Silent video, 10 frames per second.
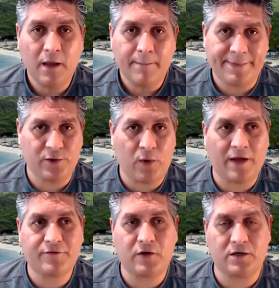but you
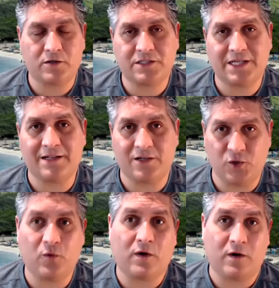have to understand that
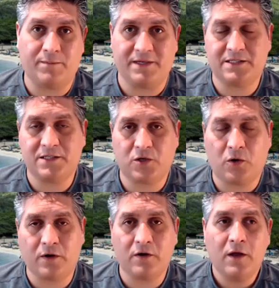you are a business
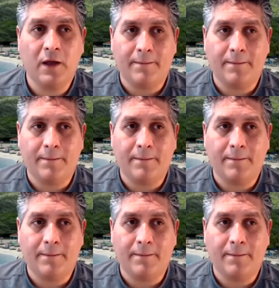owner.